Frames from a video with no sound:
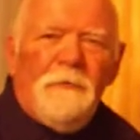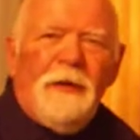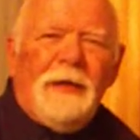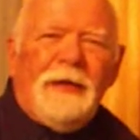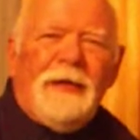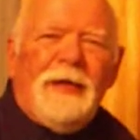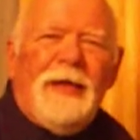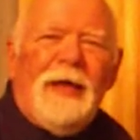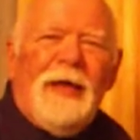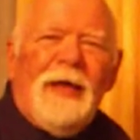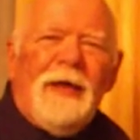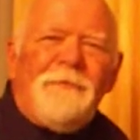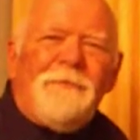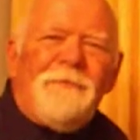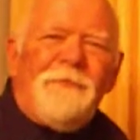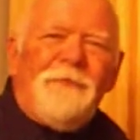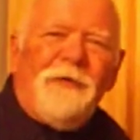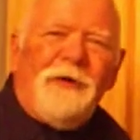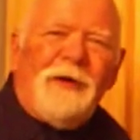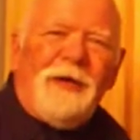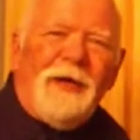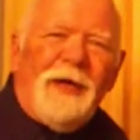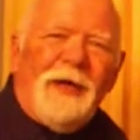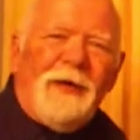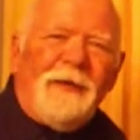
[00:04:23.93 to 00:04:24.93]
can't
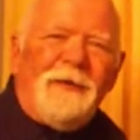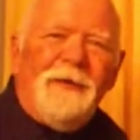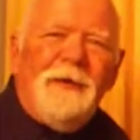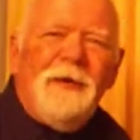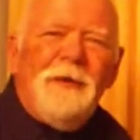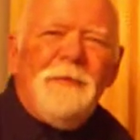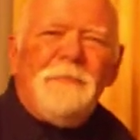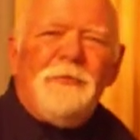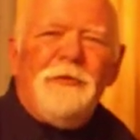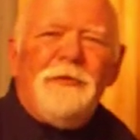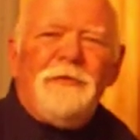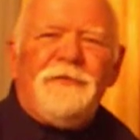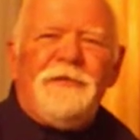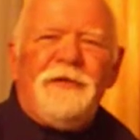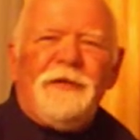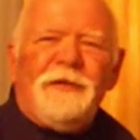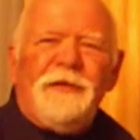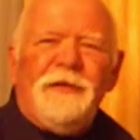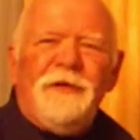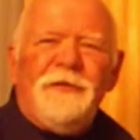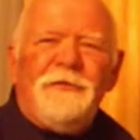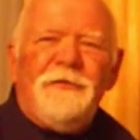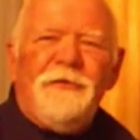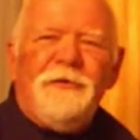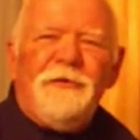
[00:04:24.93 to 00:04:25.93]
forget,
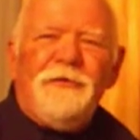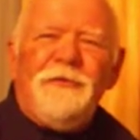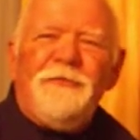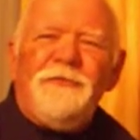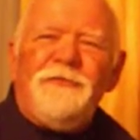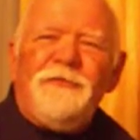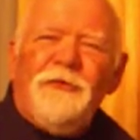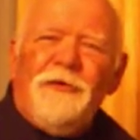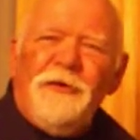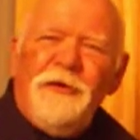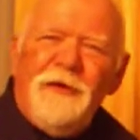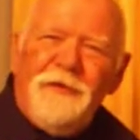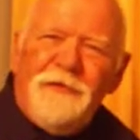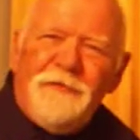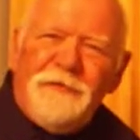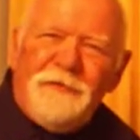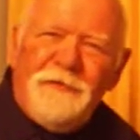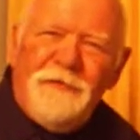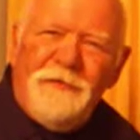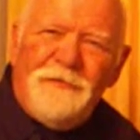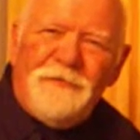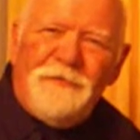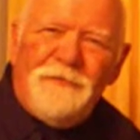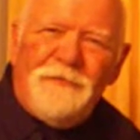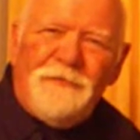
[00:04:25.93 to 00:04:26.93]
particularly during the joyous
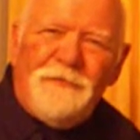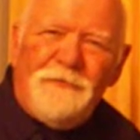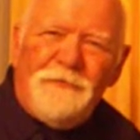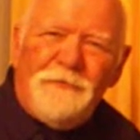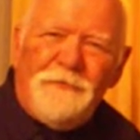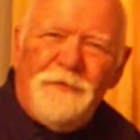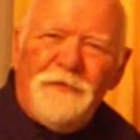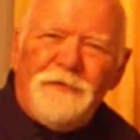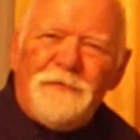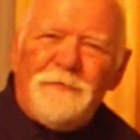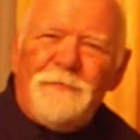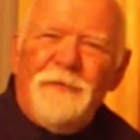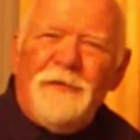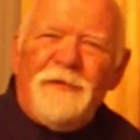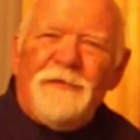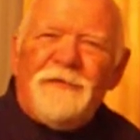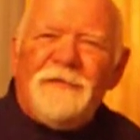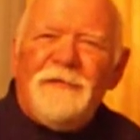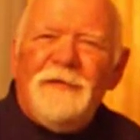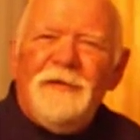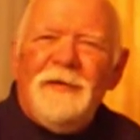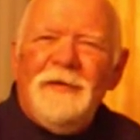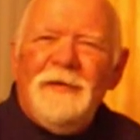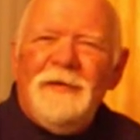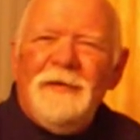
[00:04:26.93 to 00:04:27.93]
seasons of Christmas
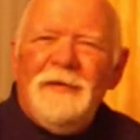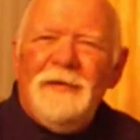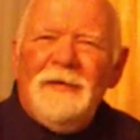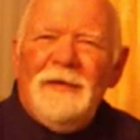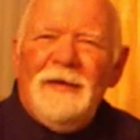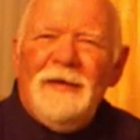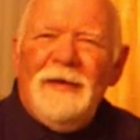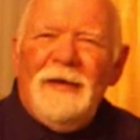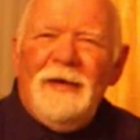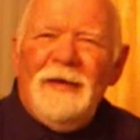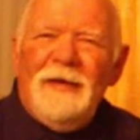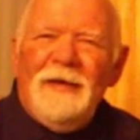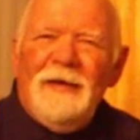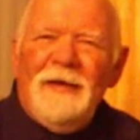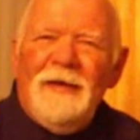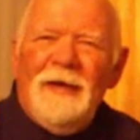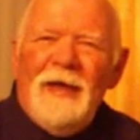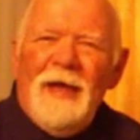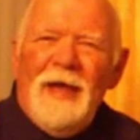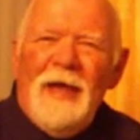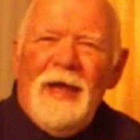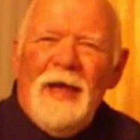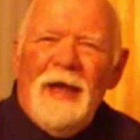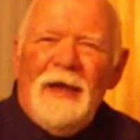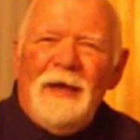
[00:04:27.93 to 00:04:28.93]

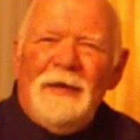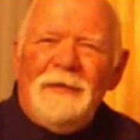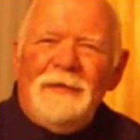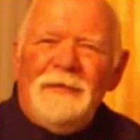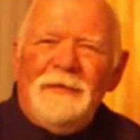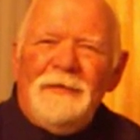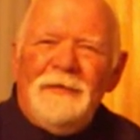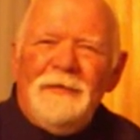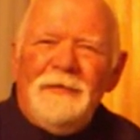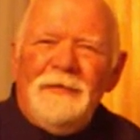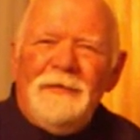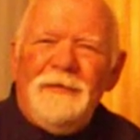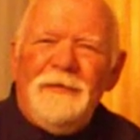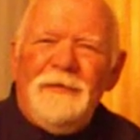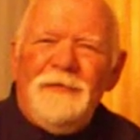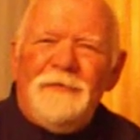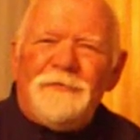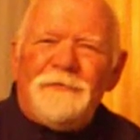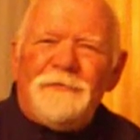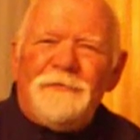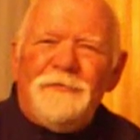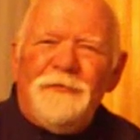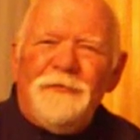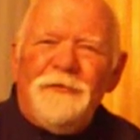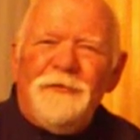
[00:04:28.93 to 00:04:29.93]
and
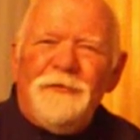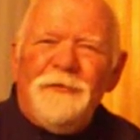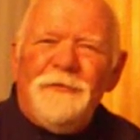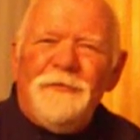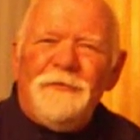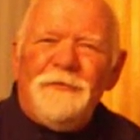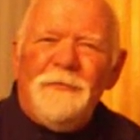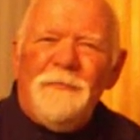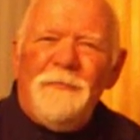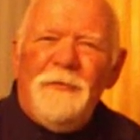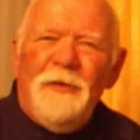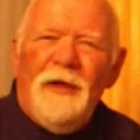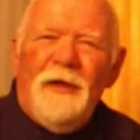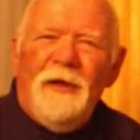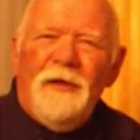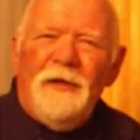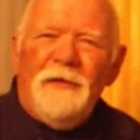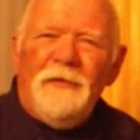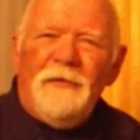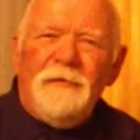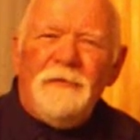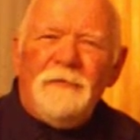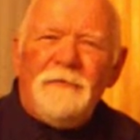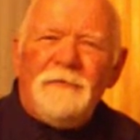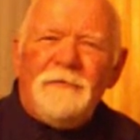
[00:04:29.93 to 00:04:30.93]
Easter, the
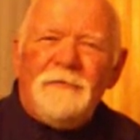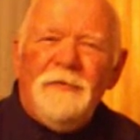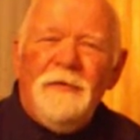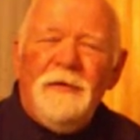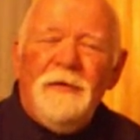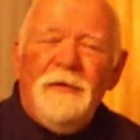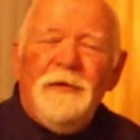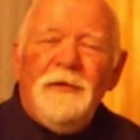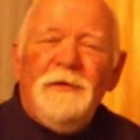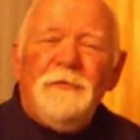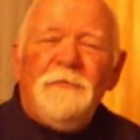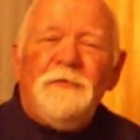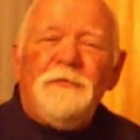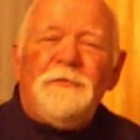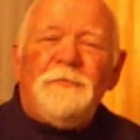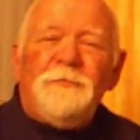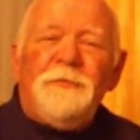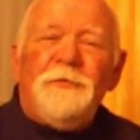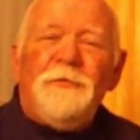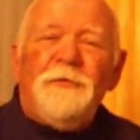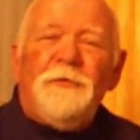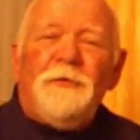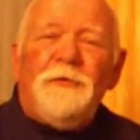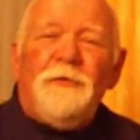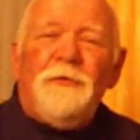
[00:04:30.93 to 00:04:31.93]
bells, which
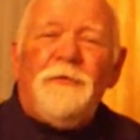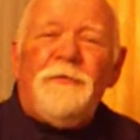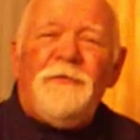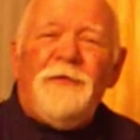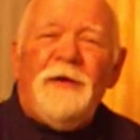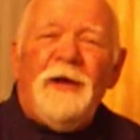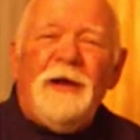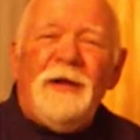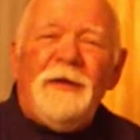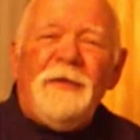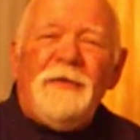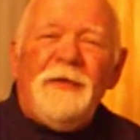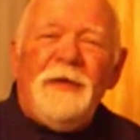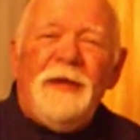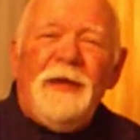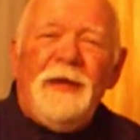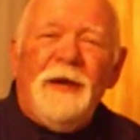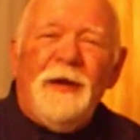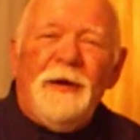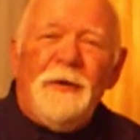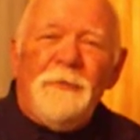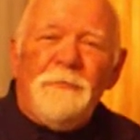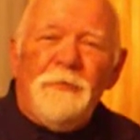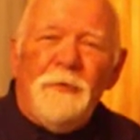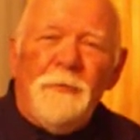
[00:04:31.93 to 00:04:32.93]
purify the
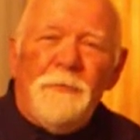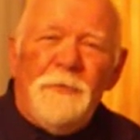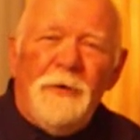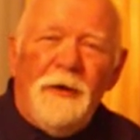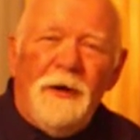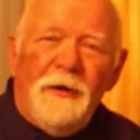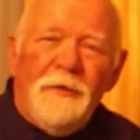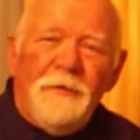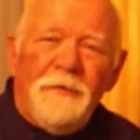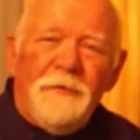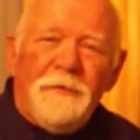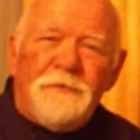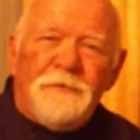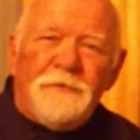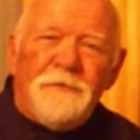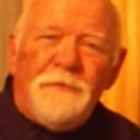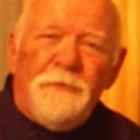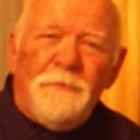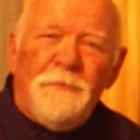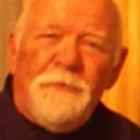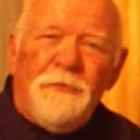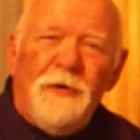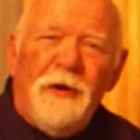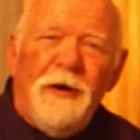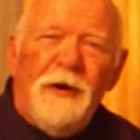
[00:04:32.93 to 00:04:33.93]
air, prepare us for
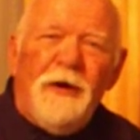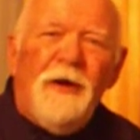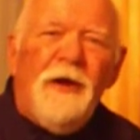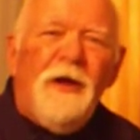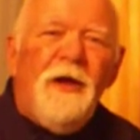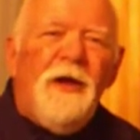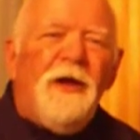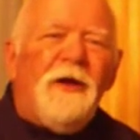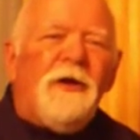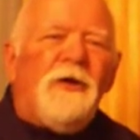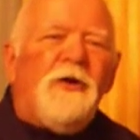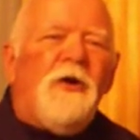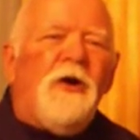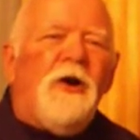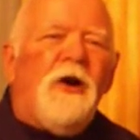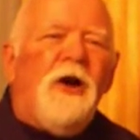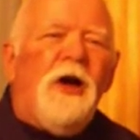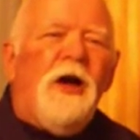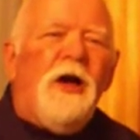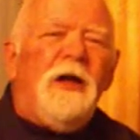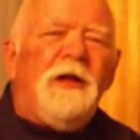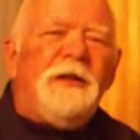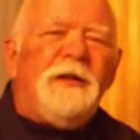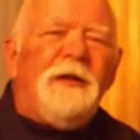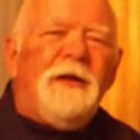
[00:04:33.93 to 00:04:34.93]
prayer,
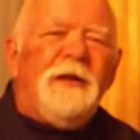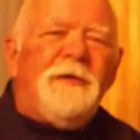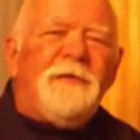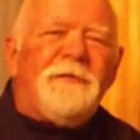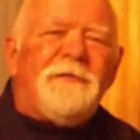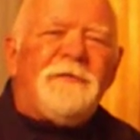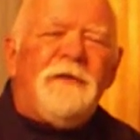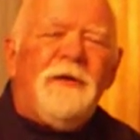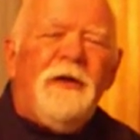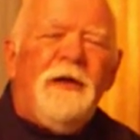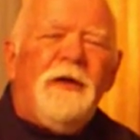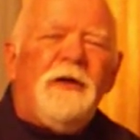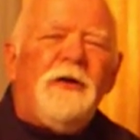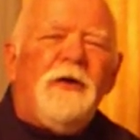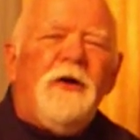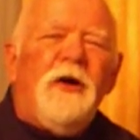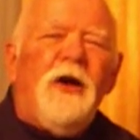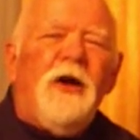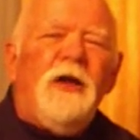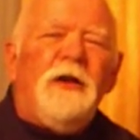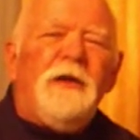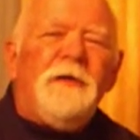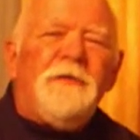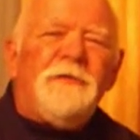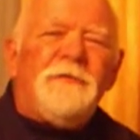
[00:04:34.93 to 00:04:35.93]
call us
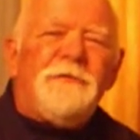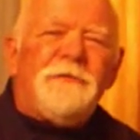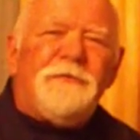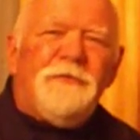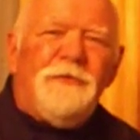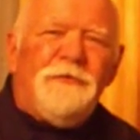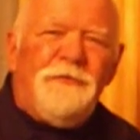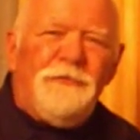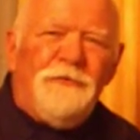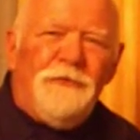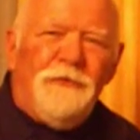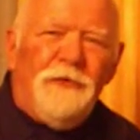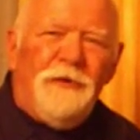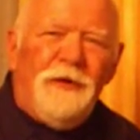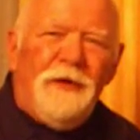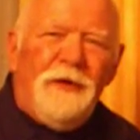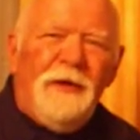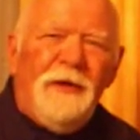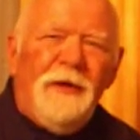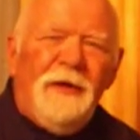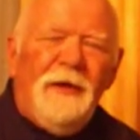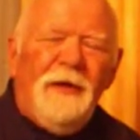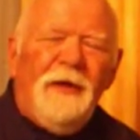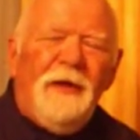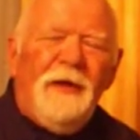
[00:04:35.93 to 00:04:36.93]
to joy,
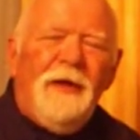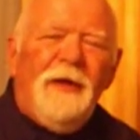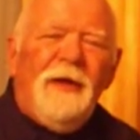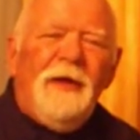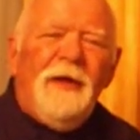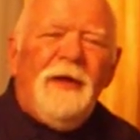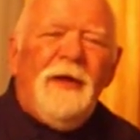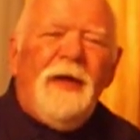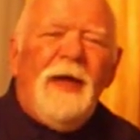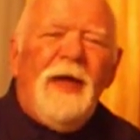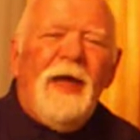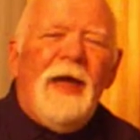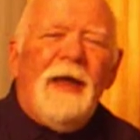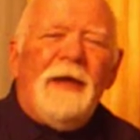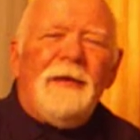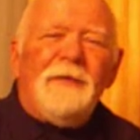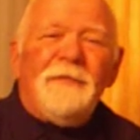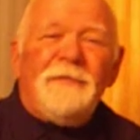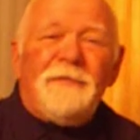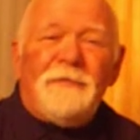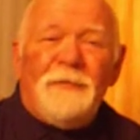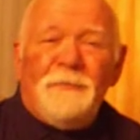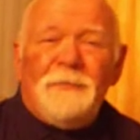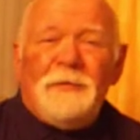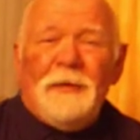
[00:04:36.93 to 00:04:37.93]
and
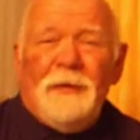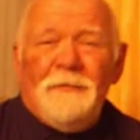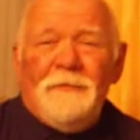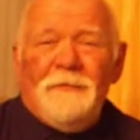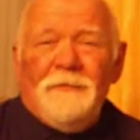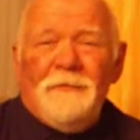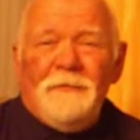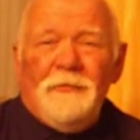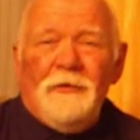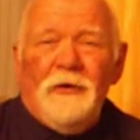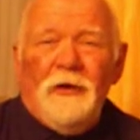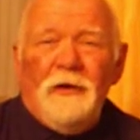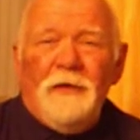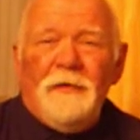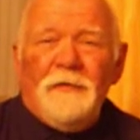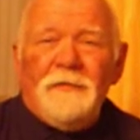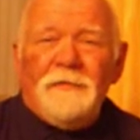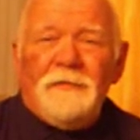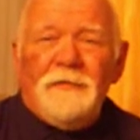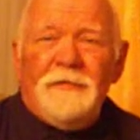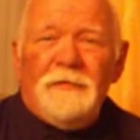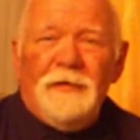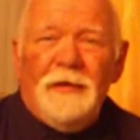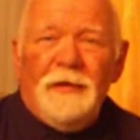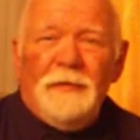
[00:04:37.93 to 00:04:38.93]
sometimes even call us
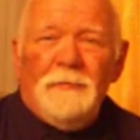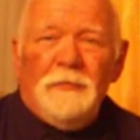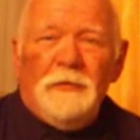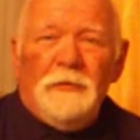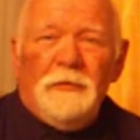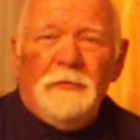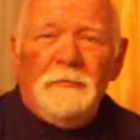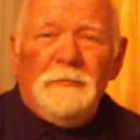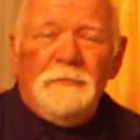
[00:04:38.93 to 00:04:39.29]
to table.